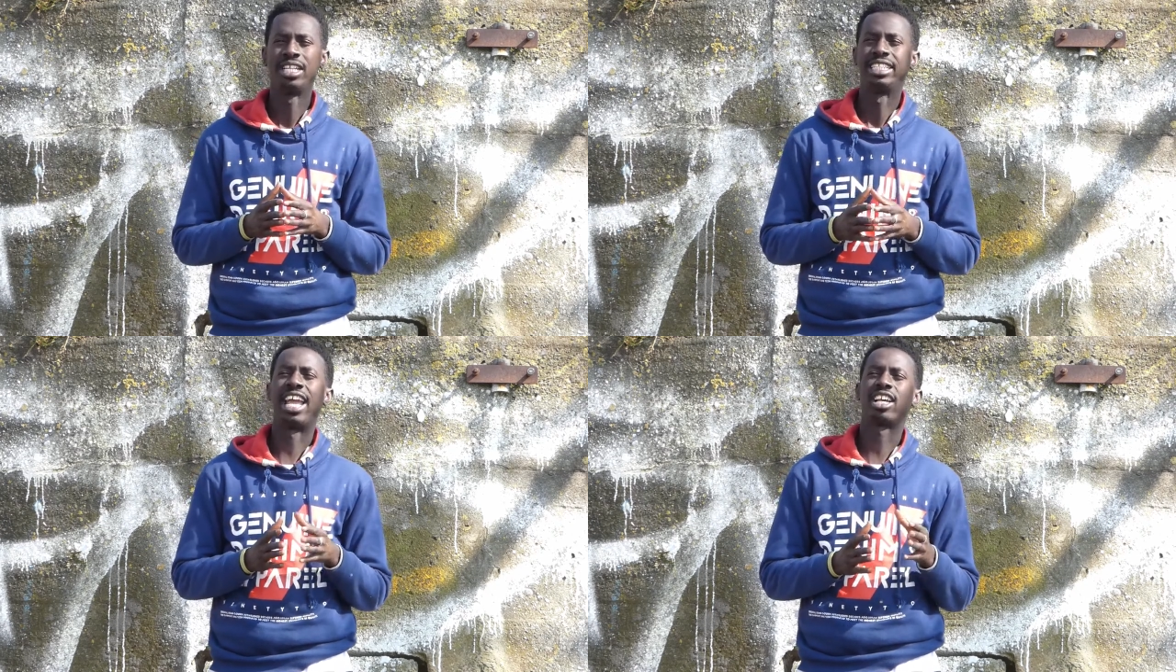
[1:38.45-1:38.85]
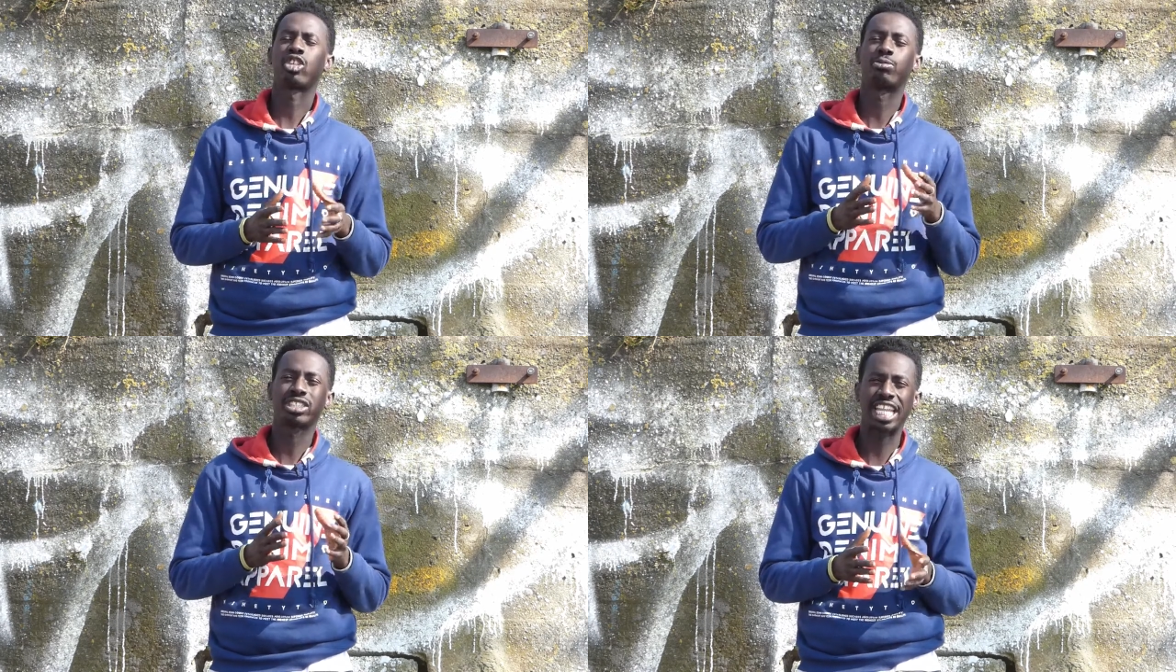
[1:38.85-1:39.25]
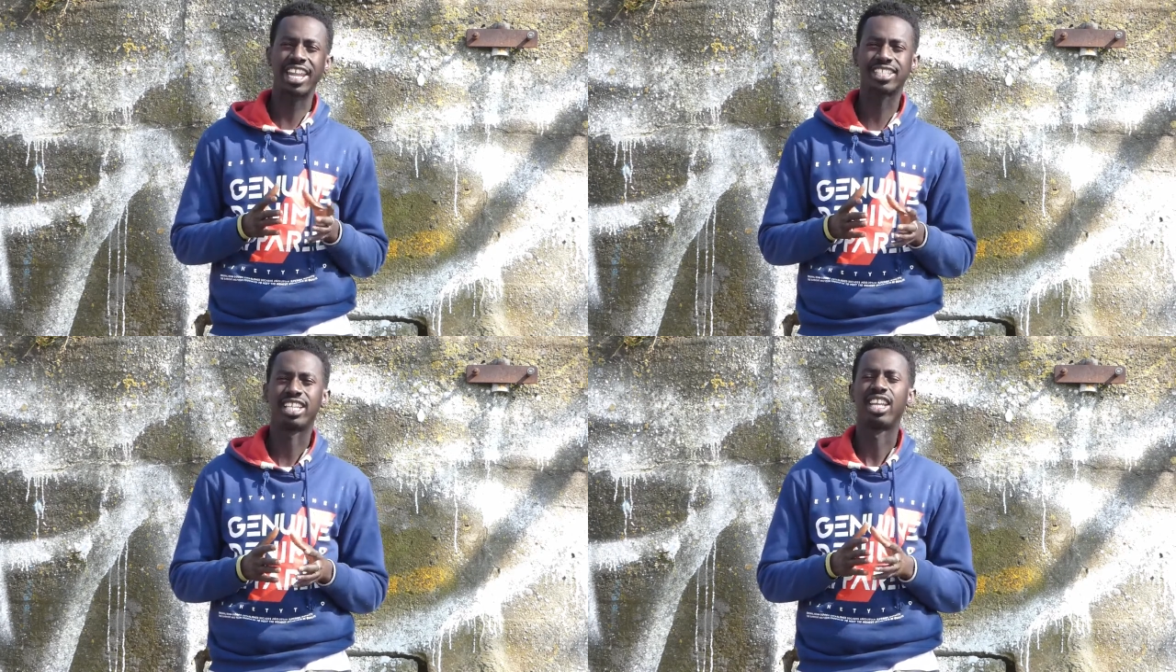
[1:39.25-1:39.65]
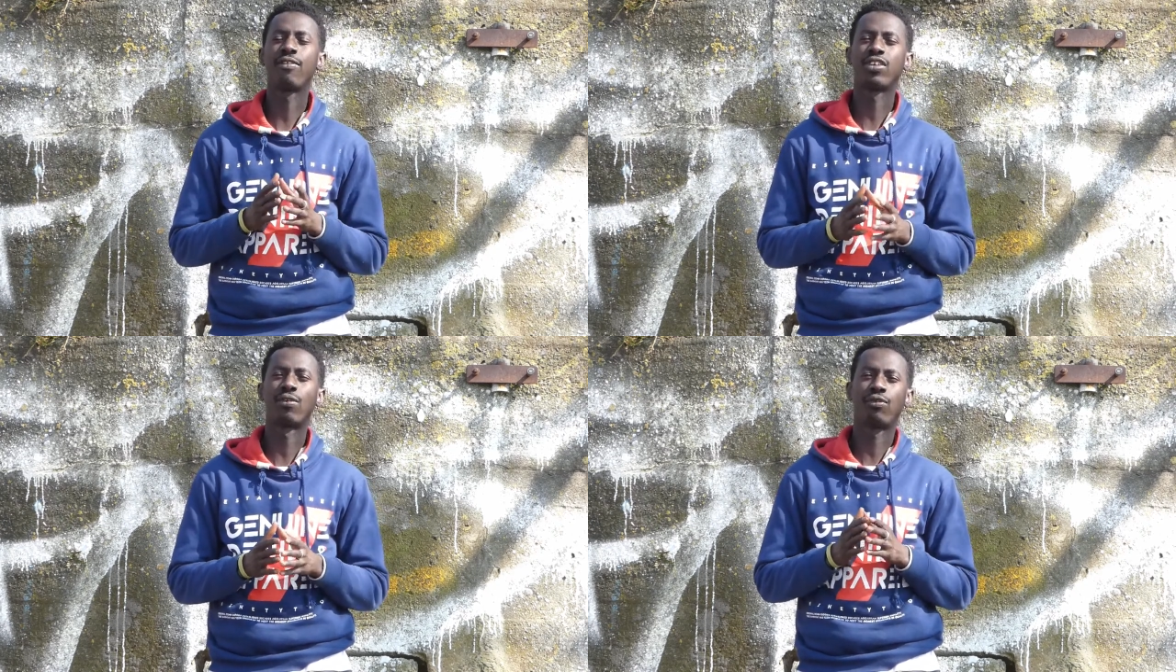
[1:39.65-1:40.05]
there are some states,
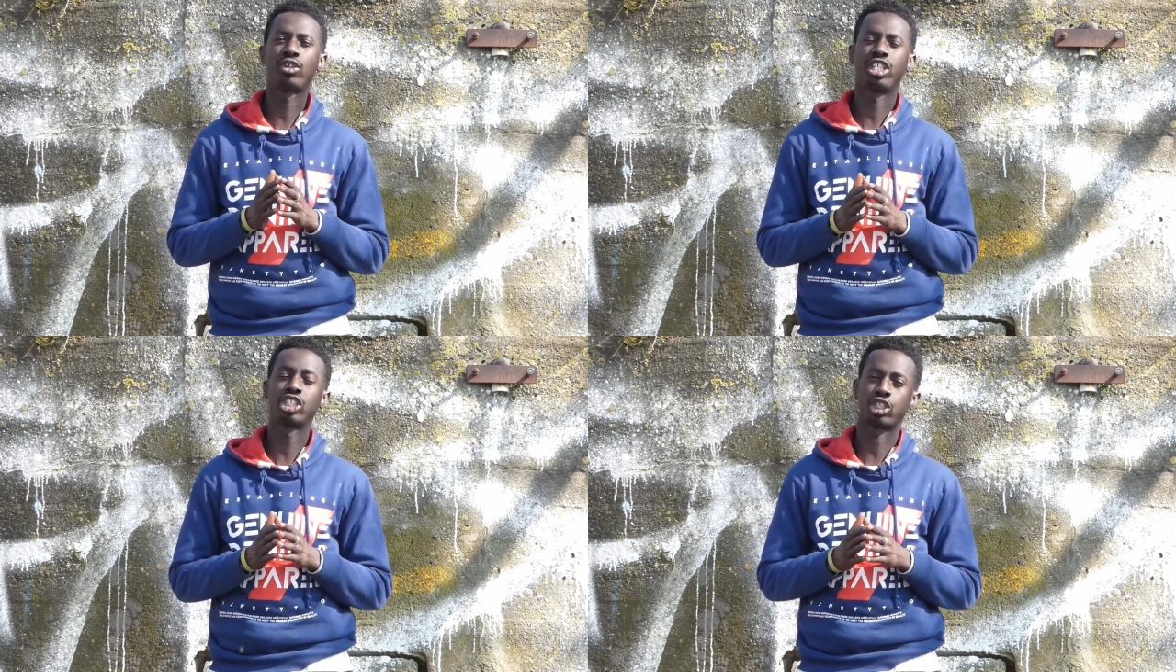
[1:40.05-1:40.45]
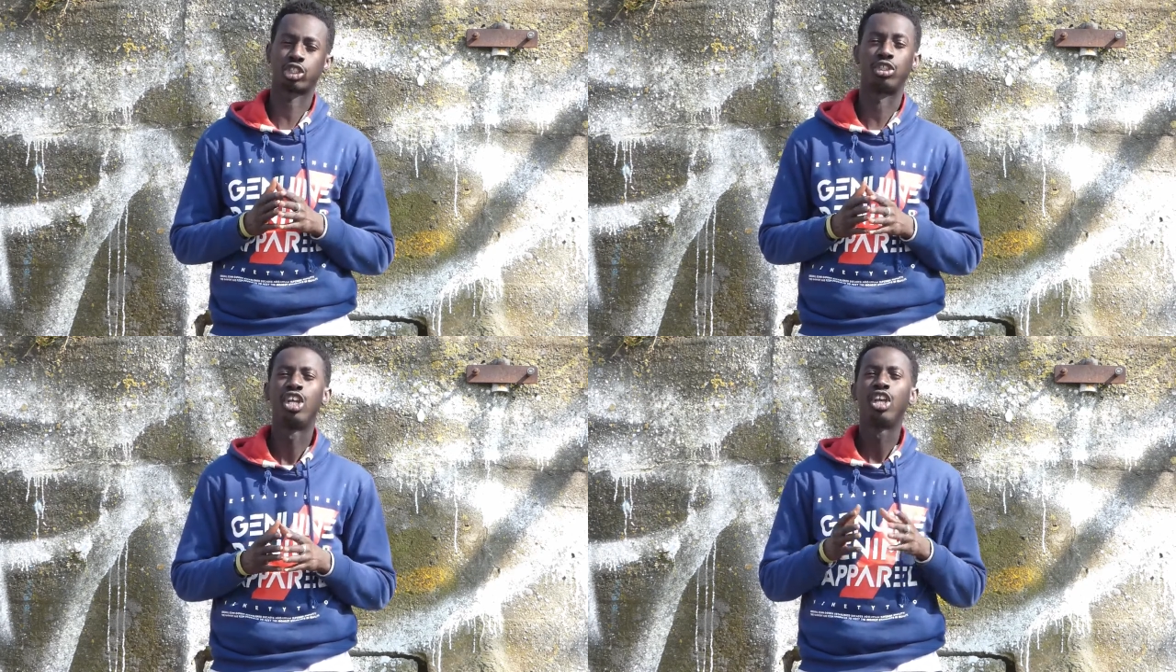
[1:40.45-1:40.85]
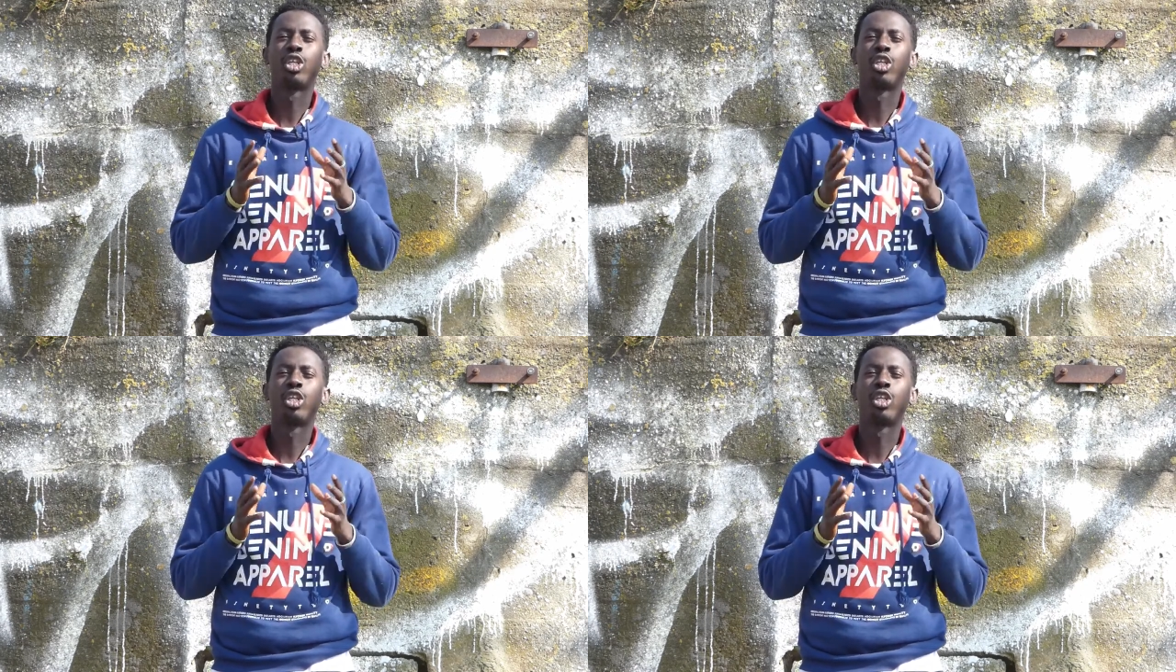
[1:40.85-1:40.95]
if you don't follow the instruction,